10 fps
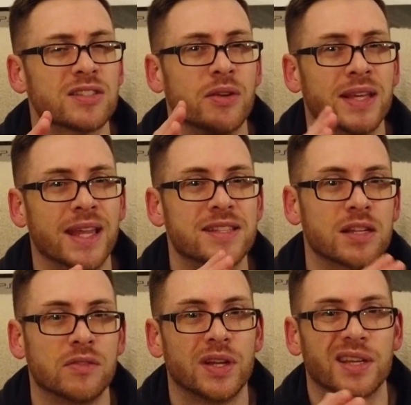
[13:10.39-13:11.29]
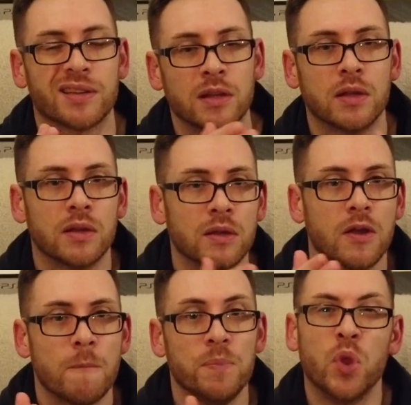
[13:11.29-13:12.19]
So again, it's kind of like
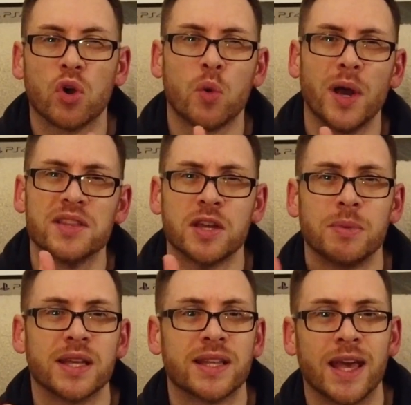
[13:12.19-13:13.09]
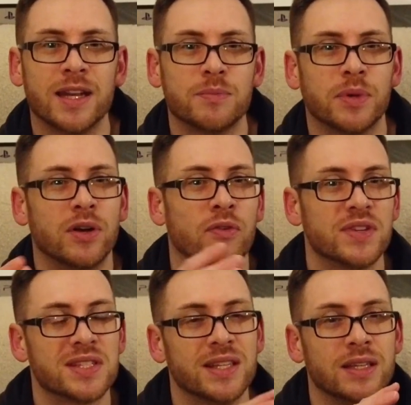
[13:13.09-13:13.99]
not quite double again, but
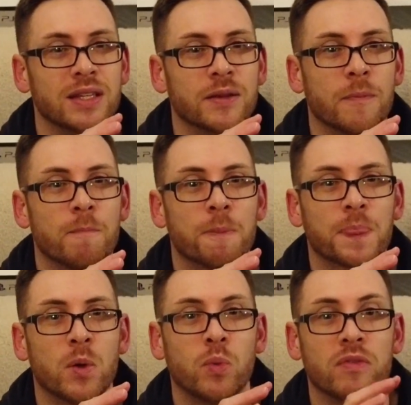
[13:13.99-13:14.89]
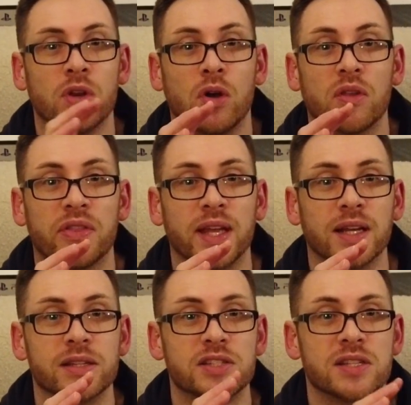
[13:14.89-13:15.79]
obviously with a lot of
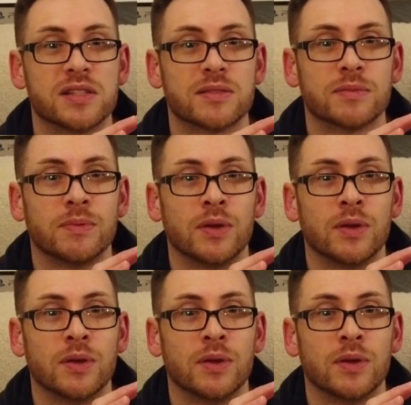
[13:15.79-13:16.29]
things, it's